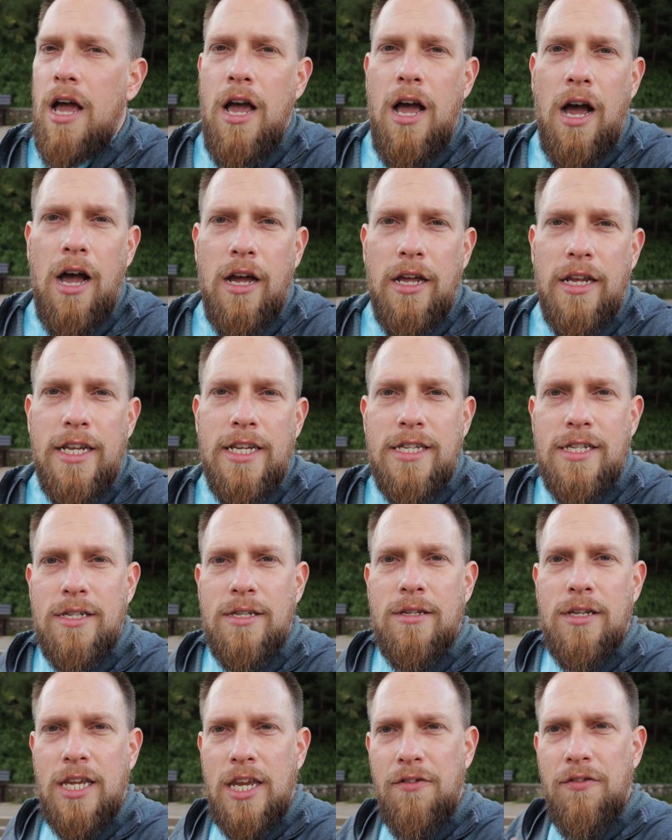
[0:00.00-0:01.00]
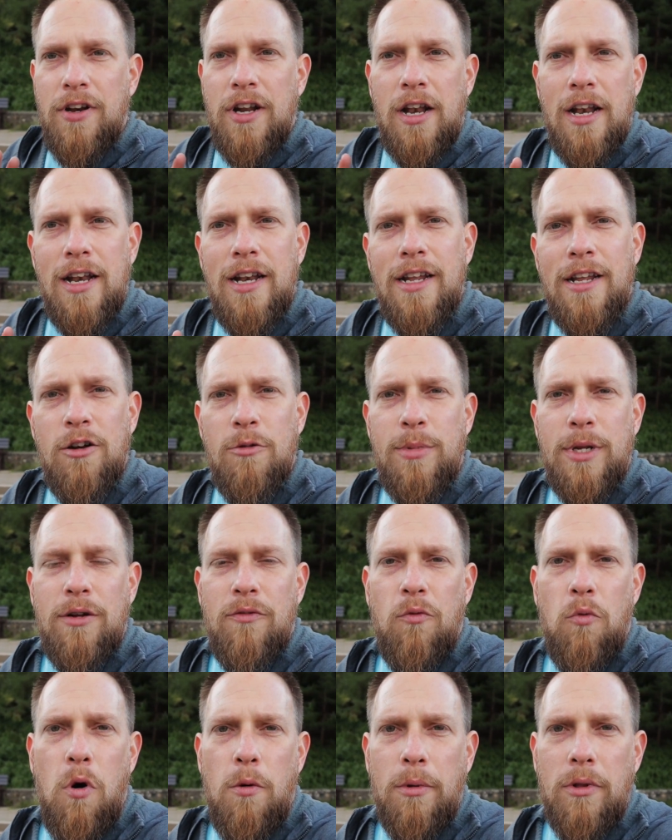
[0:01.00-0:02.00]
it's giving a little bit
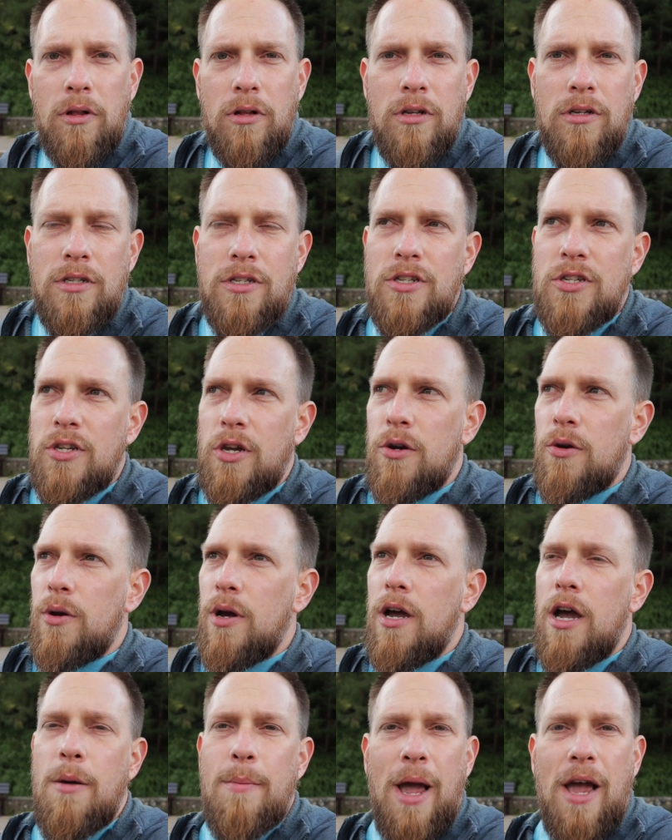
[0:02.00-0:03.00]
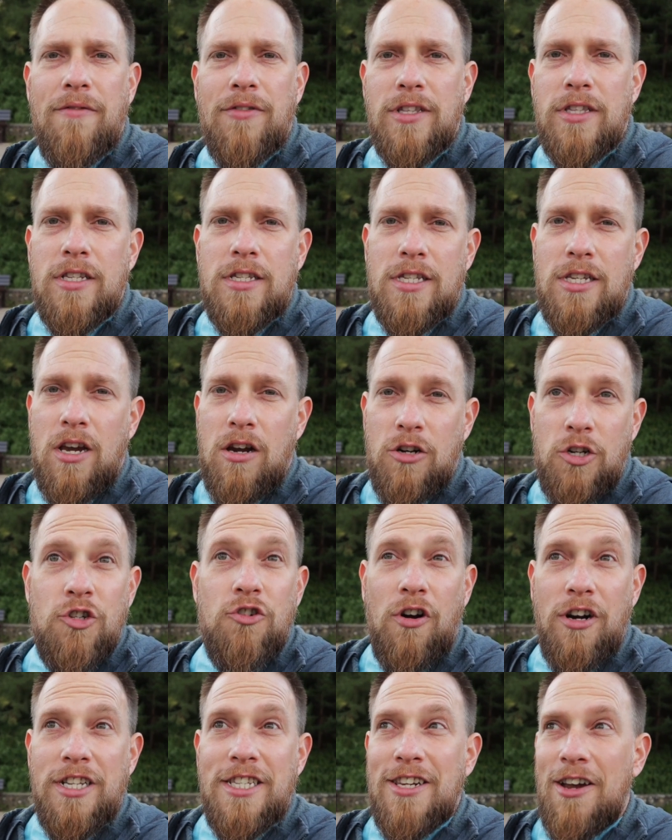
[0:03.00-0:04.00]
of wobble, so I'm having to
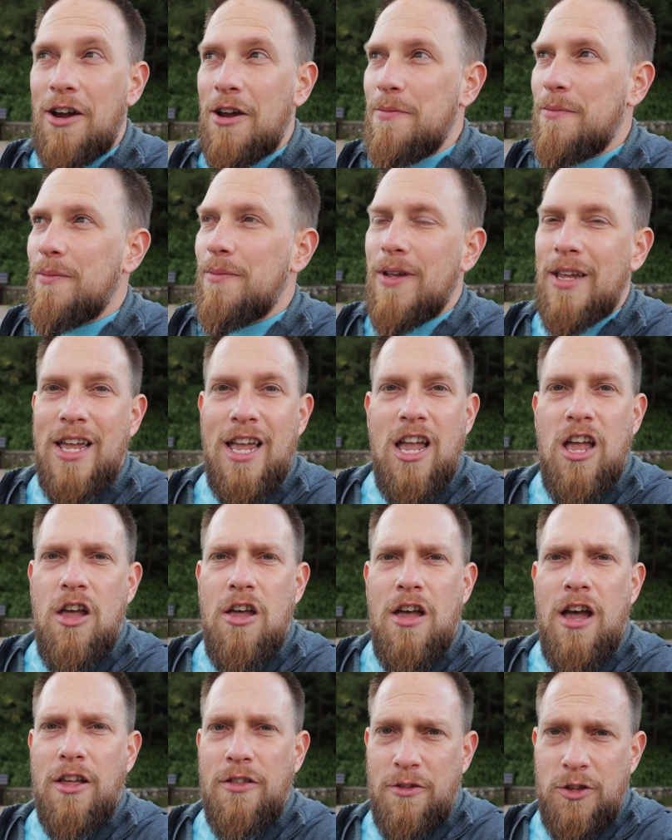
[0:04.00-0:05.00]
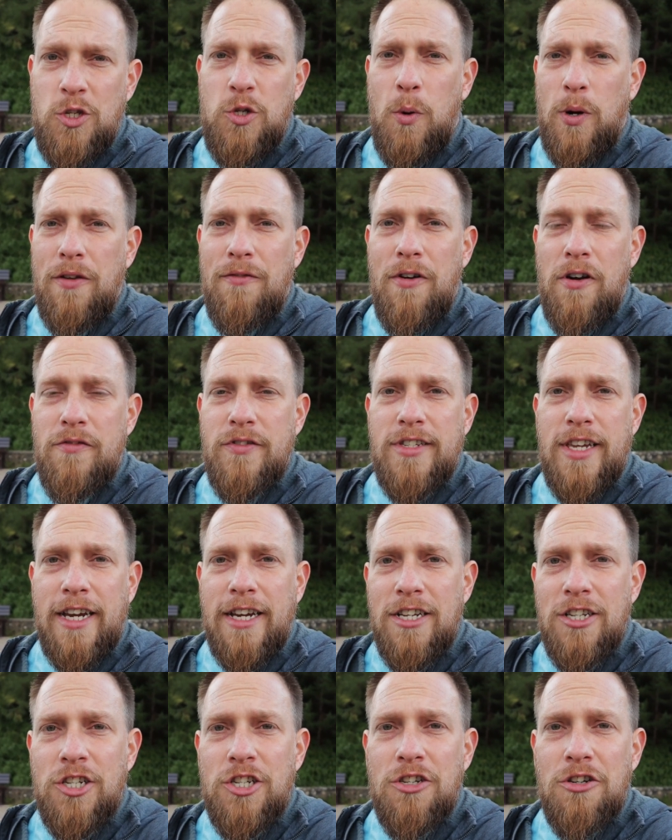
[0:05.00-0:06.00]
try and time a
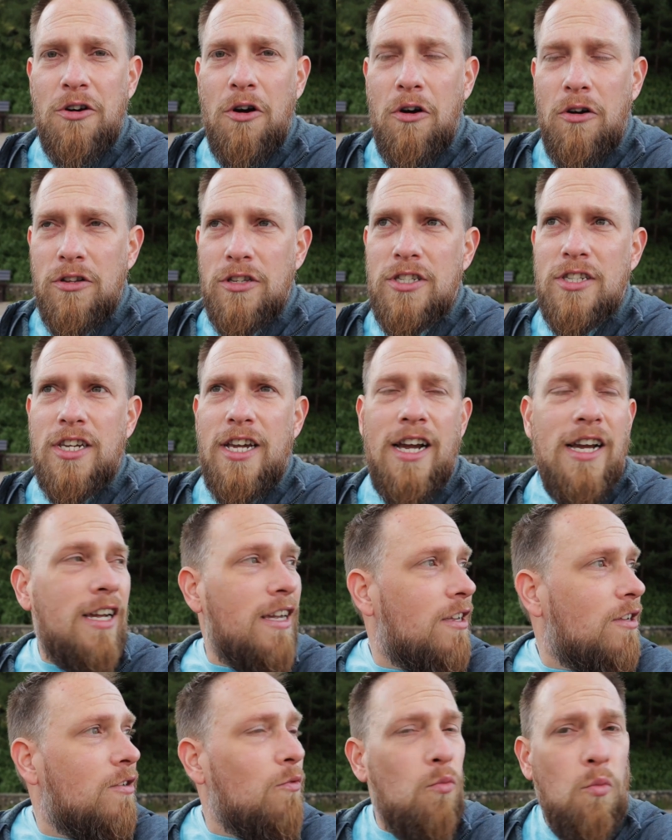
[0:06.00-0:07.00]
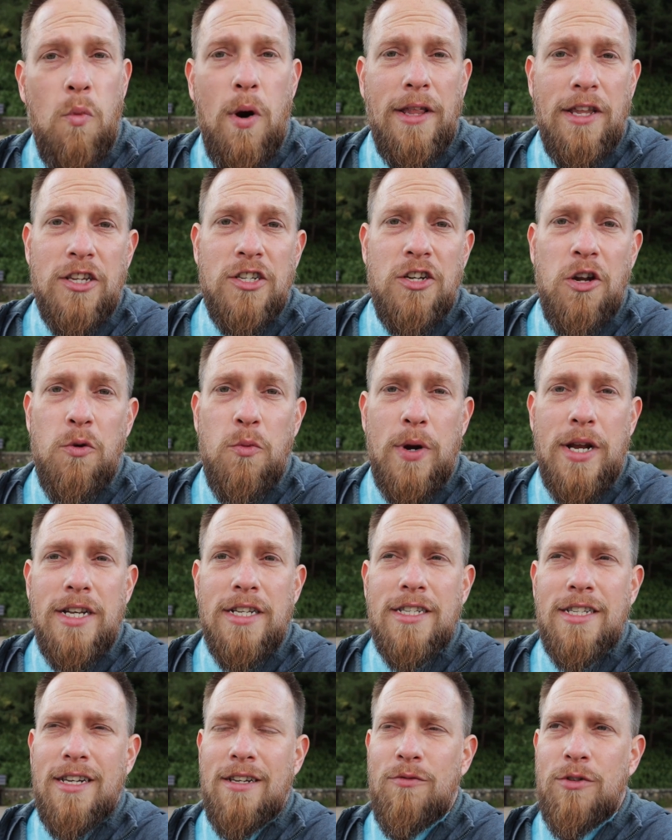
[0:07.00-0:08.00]
25-second shot when there's no wind,
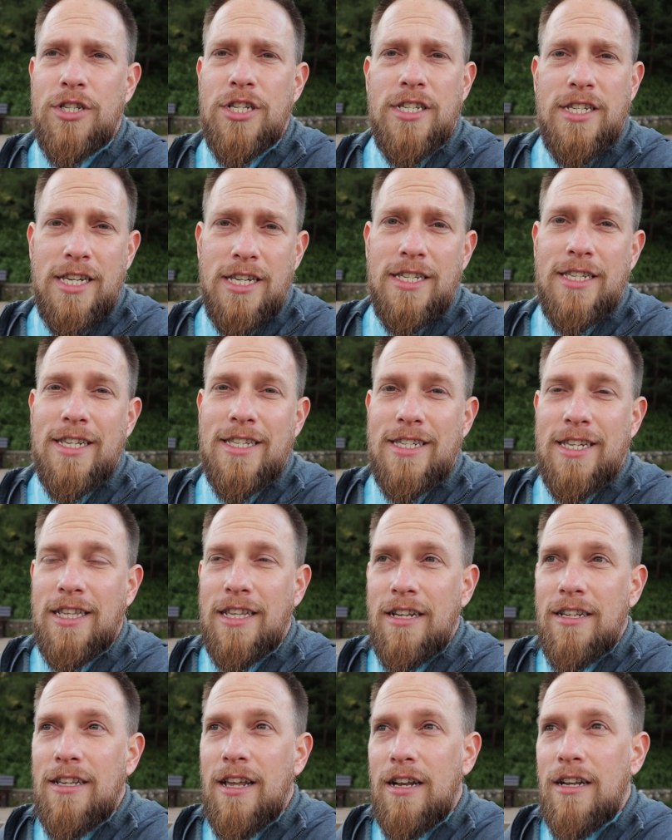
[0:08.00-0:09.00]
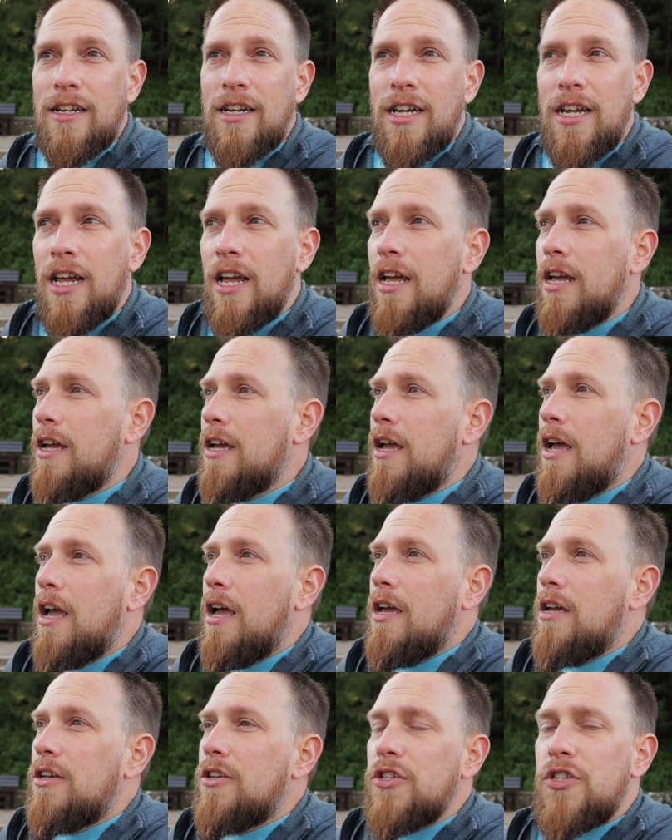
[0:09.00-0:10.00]
which is easier said than done.
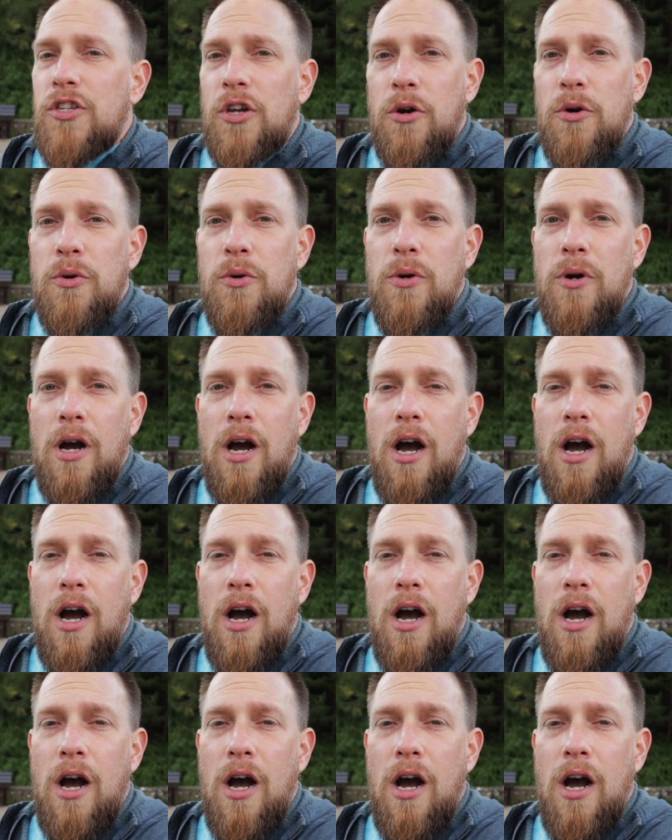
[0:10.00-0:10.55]
So